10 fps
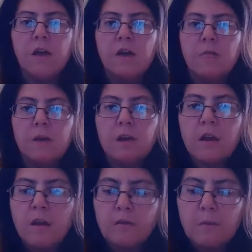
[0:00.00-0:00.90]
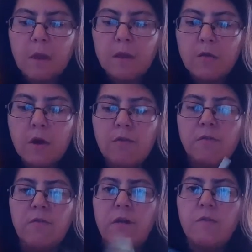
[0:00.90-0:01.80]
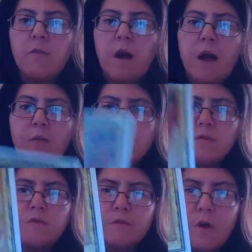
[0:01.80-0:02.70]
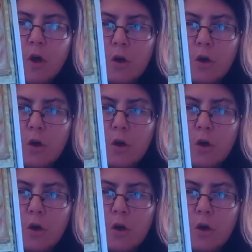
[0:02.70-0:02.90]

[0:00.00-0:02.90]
In the beginning of the month, you have the Five of Arrows